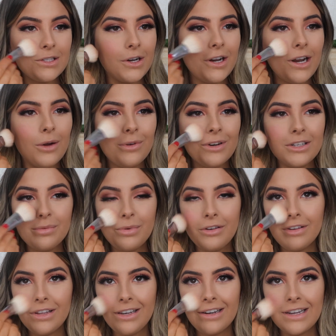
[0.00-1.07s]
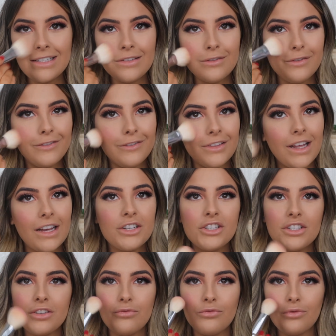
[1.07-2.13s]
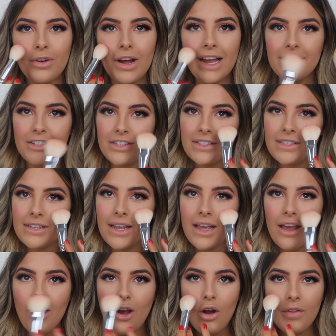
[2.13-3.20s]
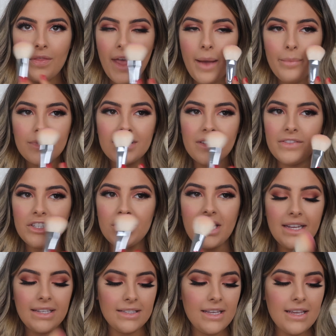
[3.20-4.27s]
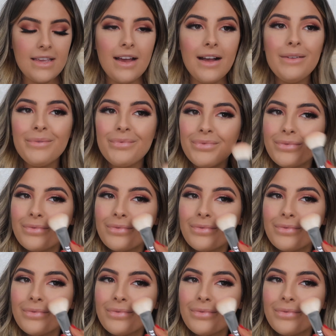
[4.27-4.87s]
So I want it to be really nice and flushed and right just on the apples of the cheeks here.